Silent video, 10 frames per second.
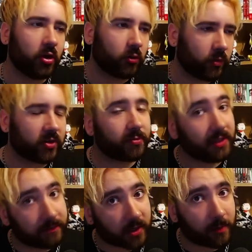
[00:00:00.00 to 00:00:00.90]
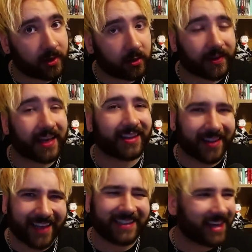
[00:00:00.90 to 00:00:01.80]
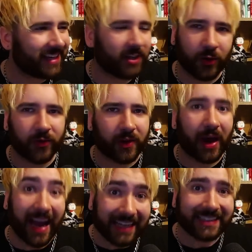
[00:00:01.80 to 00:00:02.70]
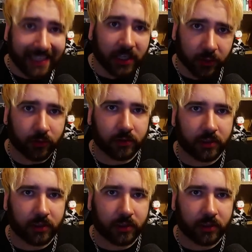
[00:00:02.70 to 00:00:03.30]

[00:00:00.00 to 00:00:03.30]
run it up, leave a comment over there, let Dan know that I sent you.